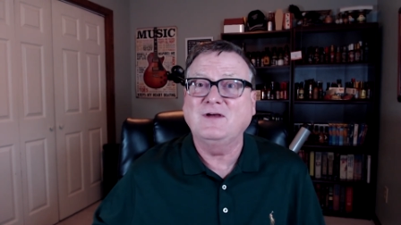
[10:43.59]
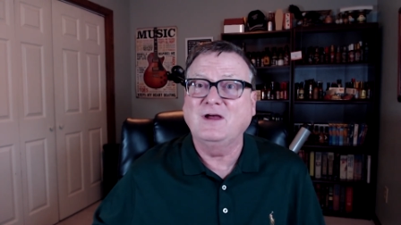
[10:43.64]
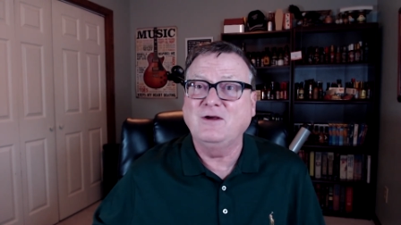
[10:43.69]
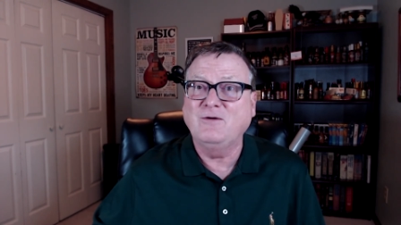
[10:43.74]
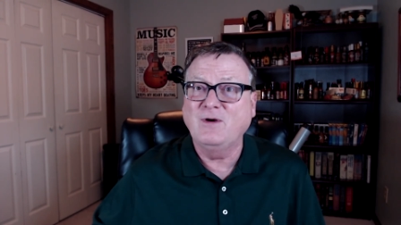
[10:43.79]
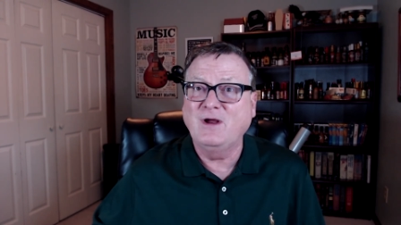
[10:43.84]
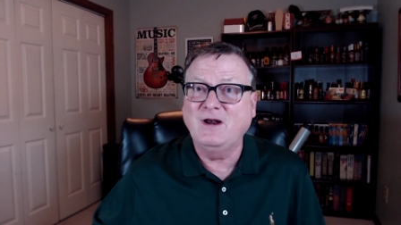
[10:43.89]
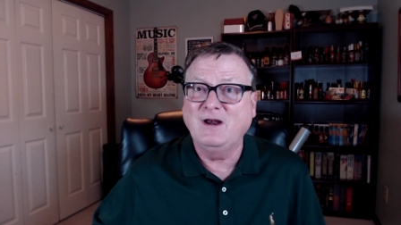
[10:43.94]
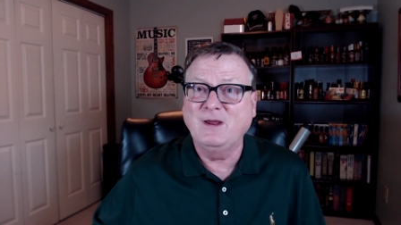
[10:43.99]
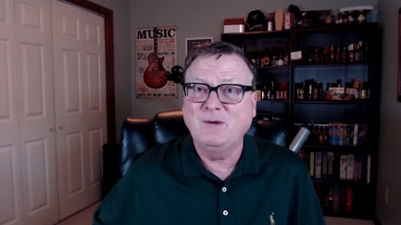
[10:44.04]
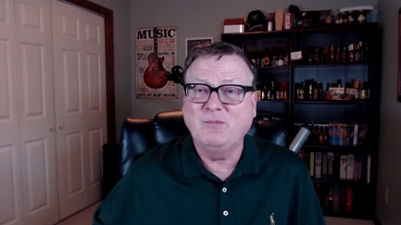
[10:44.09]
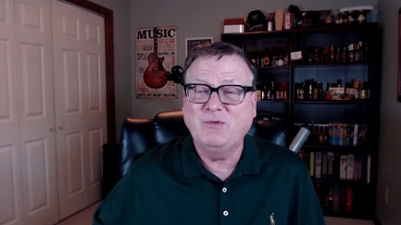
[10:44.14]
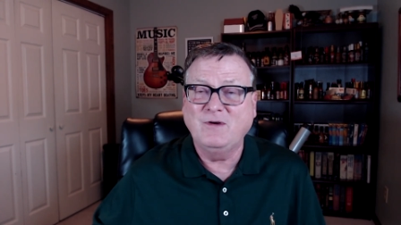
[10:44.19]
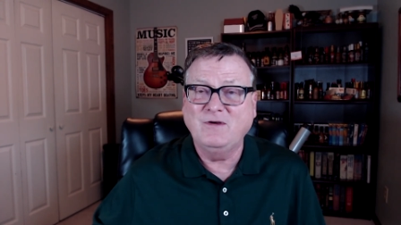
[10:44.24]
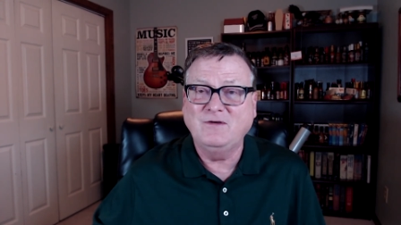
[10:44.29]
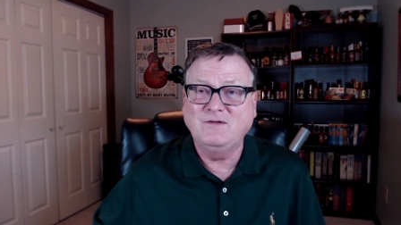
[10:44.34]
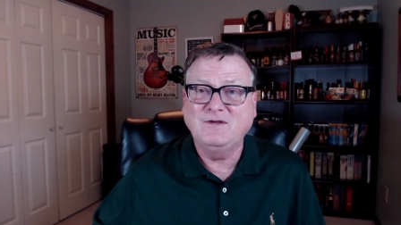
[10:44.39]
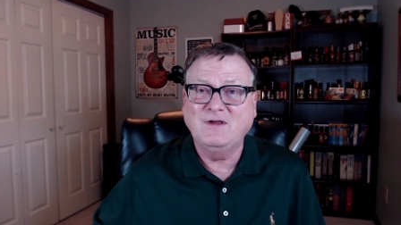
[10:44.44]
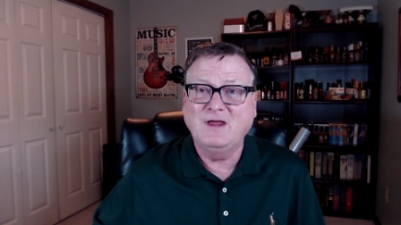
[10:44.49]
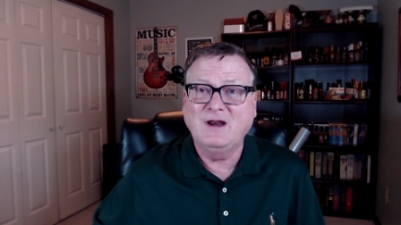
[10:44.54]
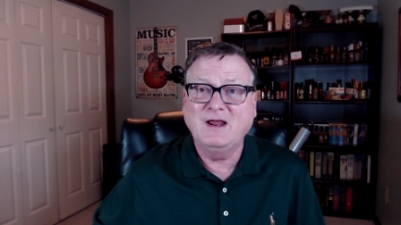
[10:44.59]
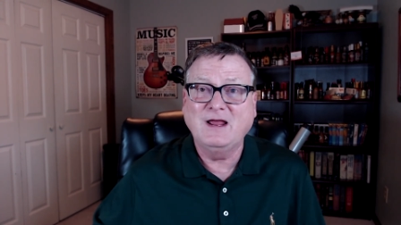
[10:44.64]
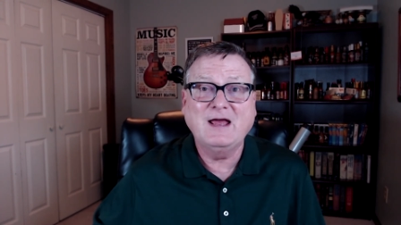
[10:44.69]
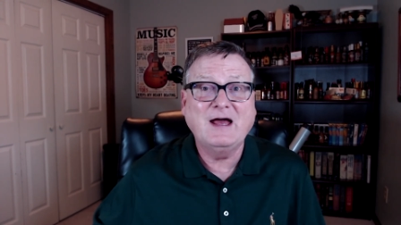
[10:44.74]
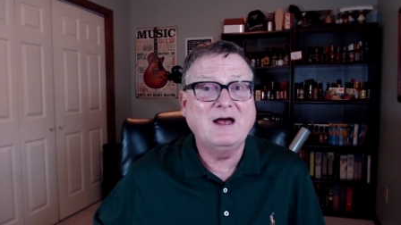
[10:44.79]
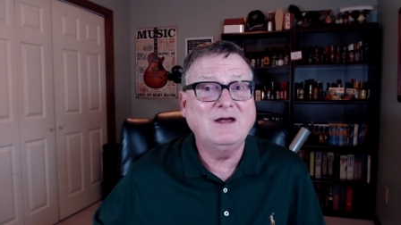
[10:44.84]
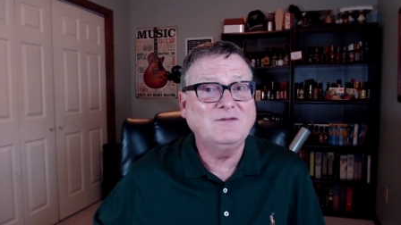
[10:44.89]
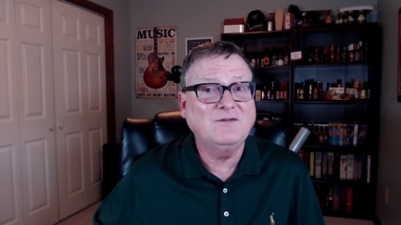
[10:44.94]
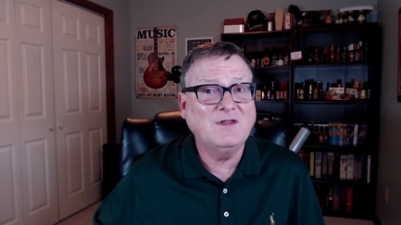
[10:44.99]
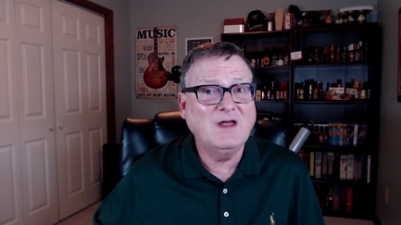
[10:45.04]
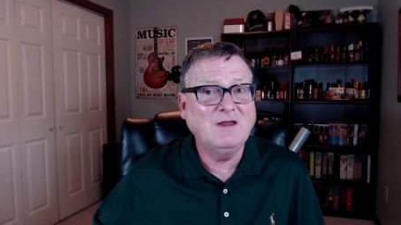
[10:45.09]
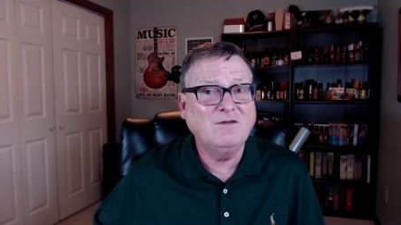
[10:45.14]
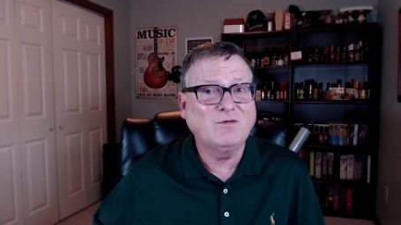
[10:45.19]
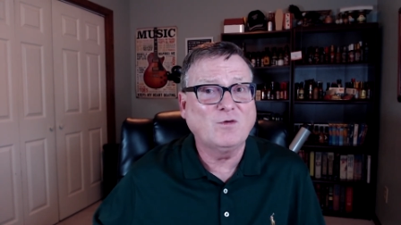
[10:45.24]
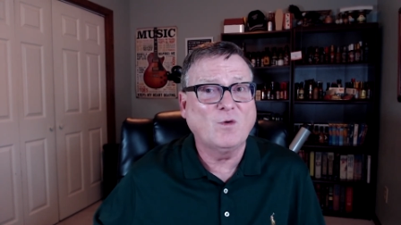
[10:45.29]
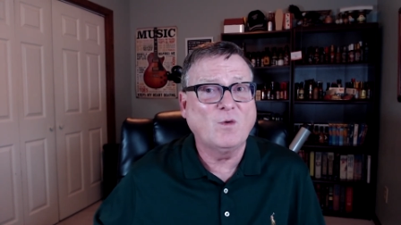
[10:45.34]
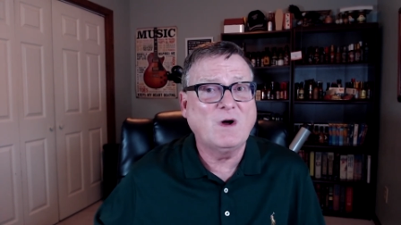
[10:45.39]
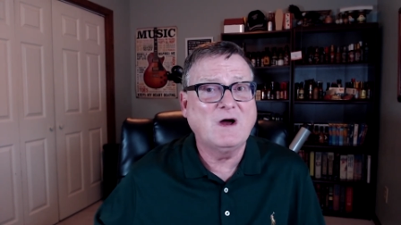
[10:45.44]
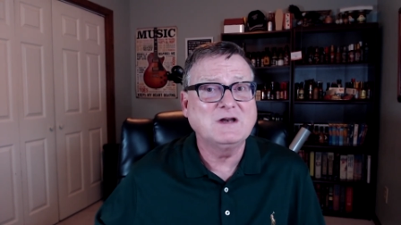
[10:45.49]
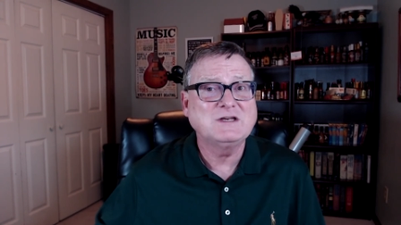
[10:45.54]
I greatly appreciate it. Guys, thanks
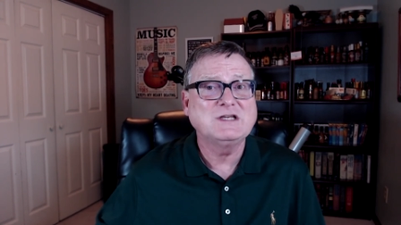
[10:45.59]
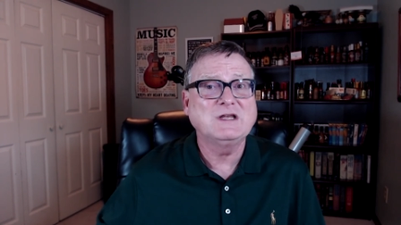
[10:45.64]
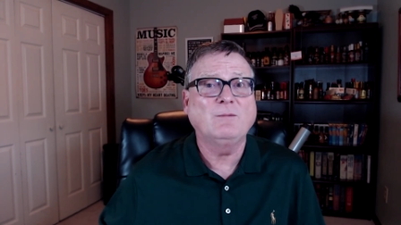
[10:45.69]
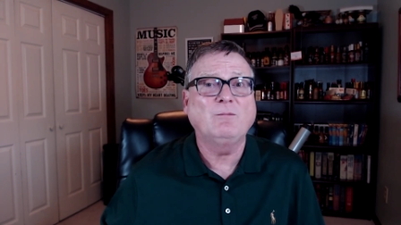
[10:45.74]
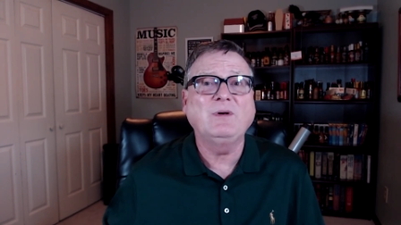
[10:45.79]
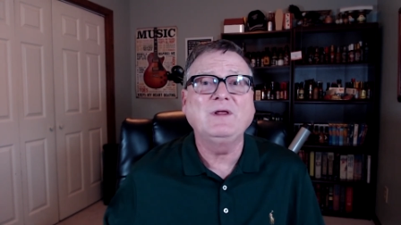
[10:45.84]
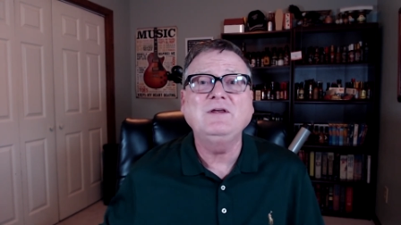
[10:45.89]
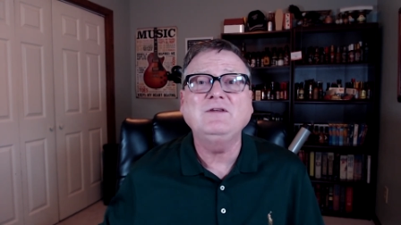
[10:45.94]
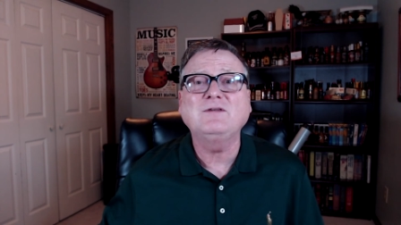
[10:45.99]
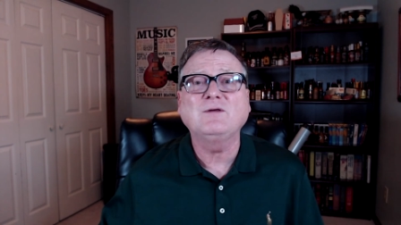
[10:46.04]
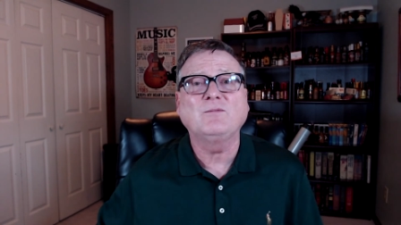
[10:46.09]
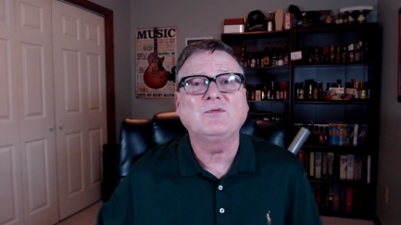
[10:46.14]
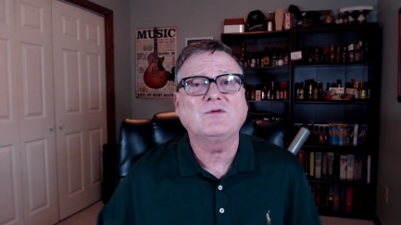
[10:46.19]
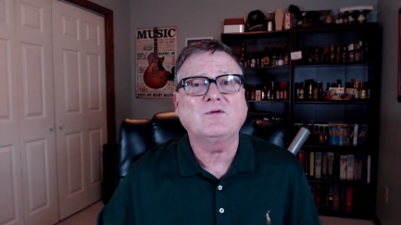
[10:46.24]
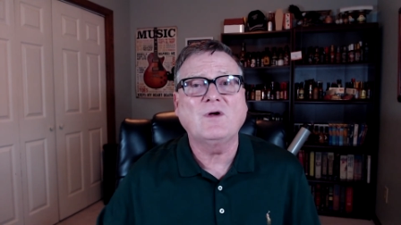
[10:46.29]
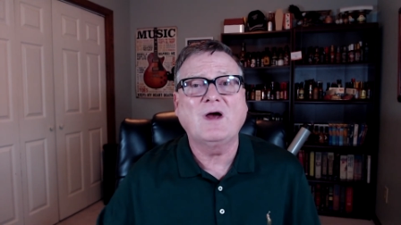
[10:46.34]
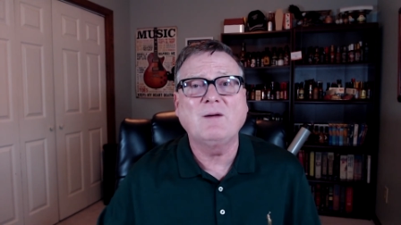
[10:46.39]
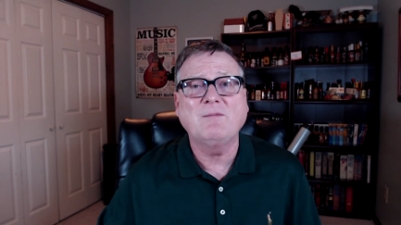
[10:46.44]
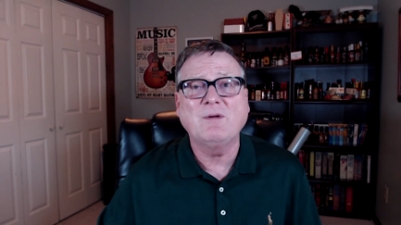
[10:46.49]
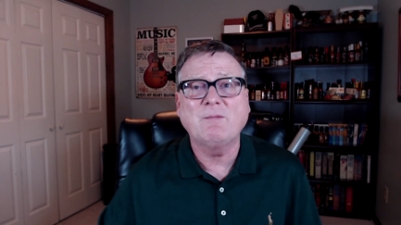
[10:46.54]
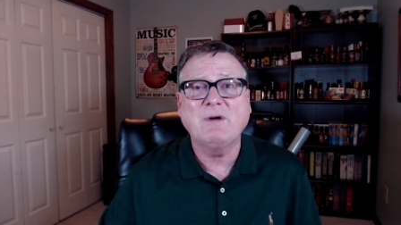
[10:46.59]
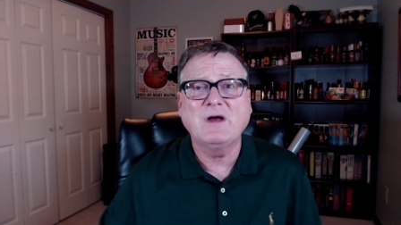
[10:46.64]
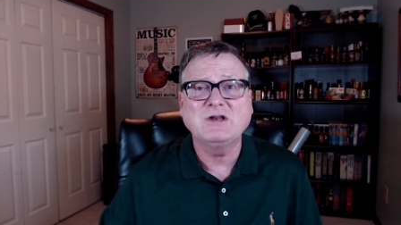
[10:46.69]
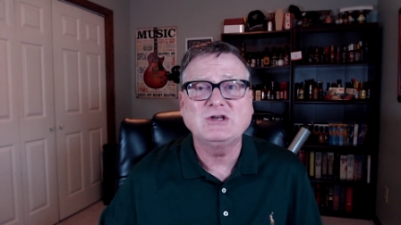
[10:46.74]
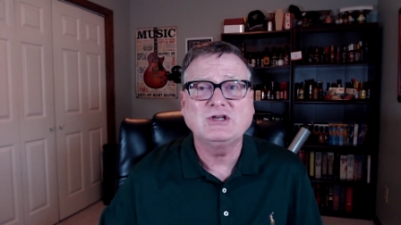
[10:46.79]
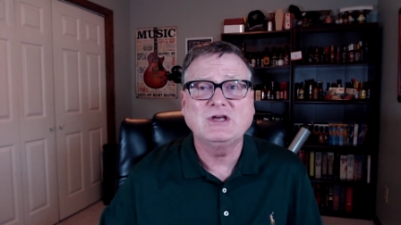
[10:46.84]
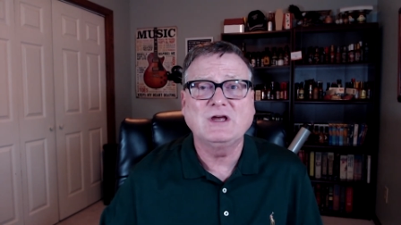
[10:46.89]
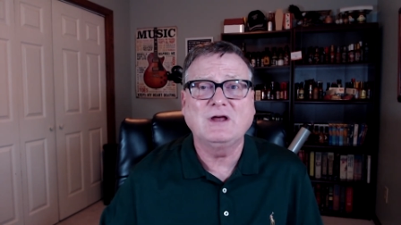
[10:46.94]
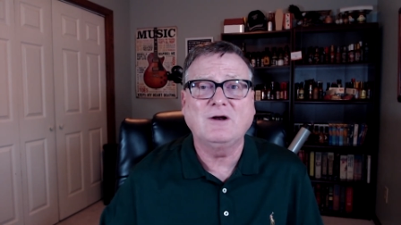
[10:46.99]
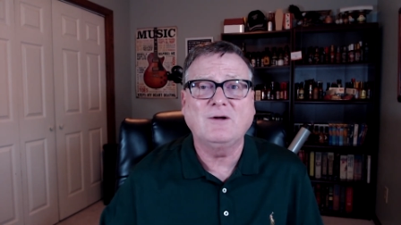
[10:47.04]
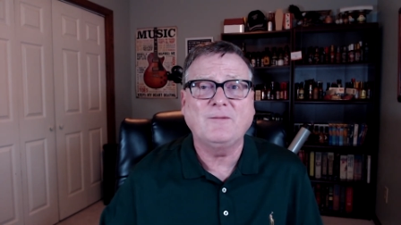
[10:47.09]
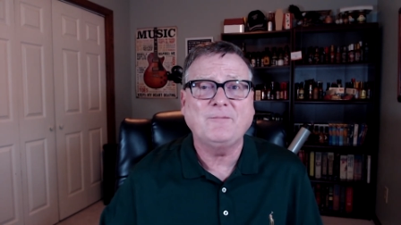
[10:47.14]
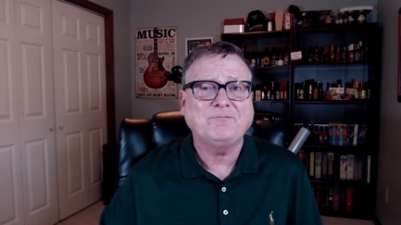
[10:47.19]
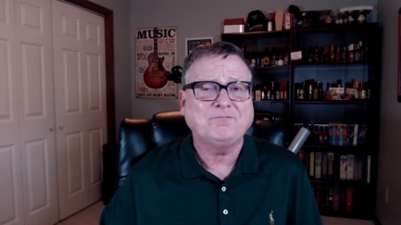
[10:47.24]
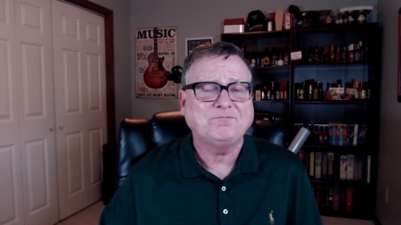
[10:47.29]
for watching. Please subscribe to my channel.